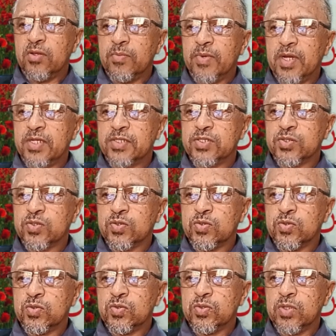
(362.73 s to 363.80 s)
by a
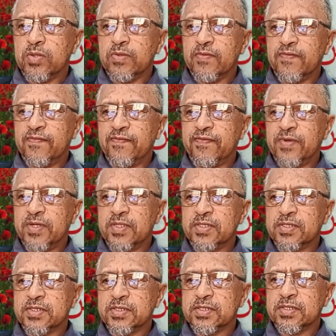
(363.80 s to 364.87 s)
sukoon on the
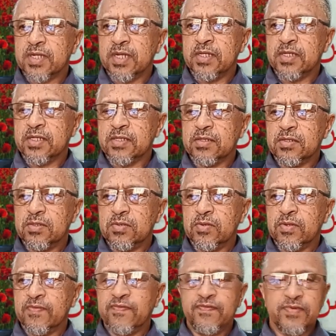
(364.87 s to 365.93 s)
first radical or the
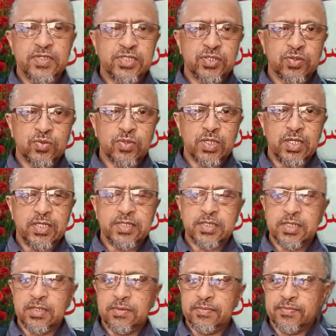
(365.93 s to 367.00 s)
first root
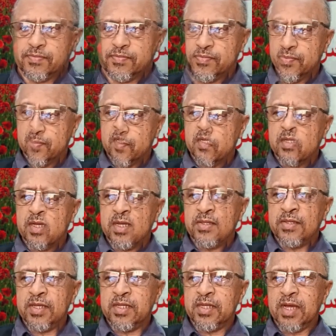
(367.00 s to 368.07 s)
letter, and
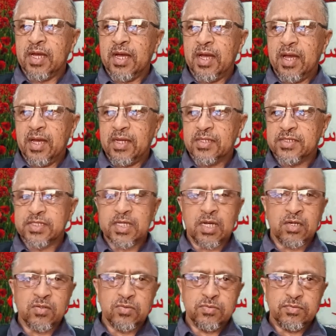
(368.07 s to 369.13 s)
then a ah
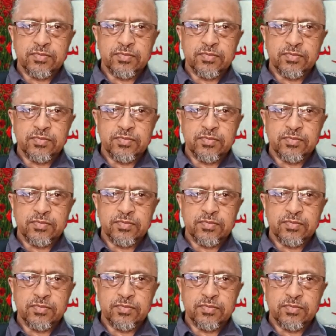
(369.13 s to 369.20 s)
sound.